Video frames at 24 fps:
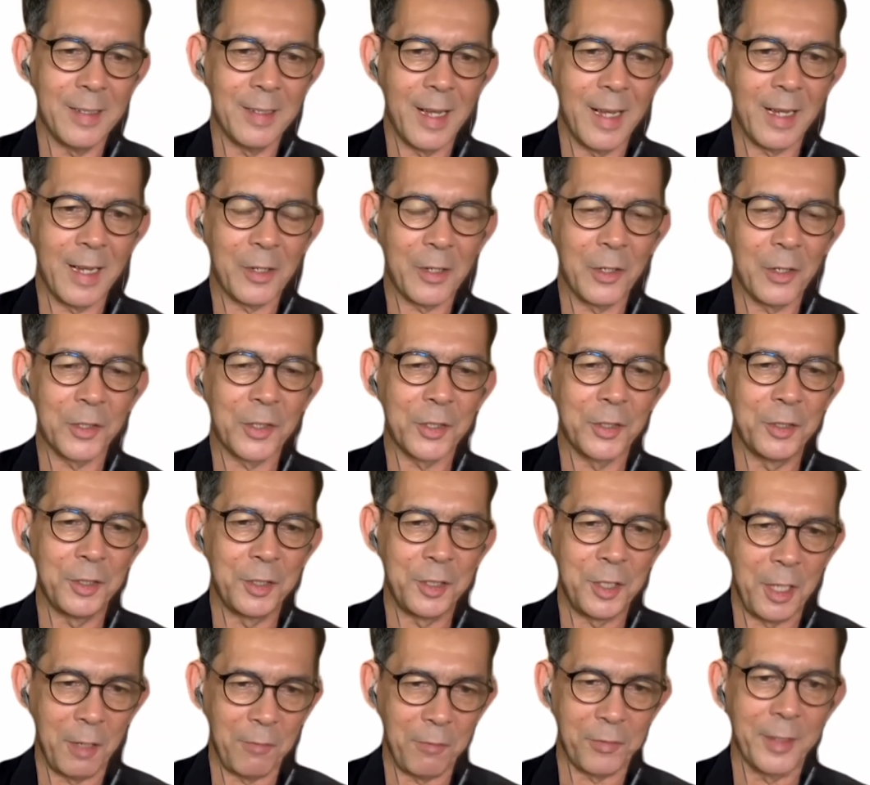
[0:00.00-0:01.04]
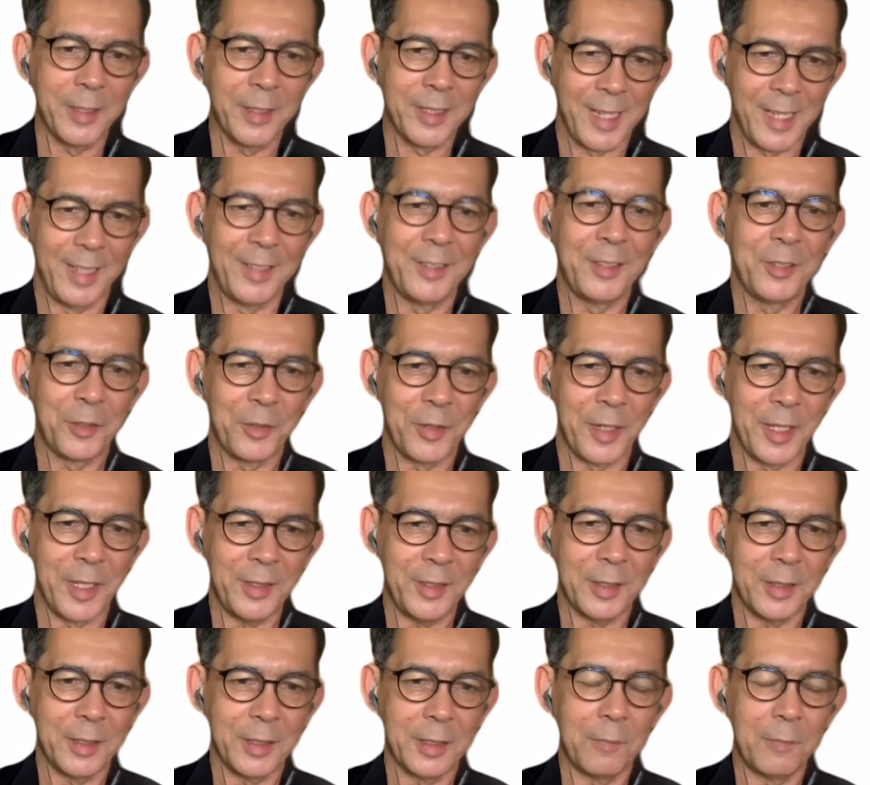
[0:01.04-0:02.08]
across different countries,